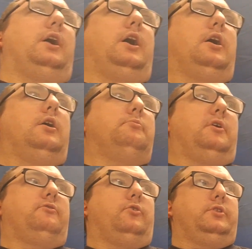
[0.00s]

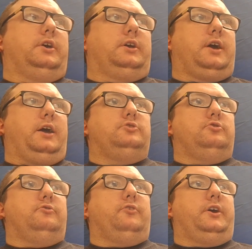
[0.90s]
I thought the
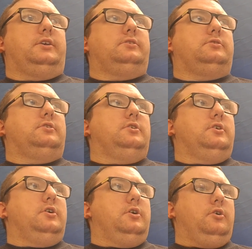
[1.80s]
kaiju fights
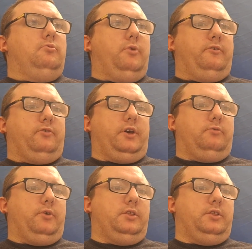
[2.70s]
with like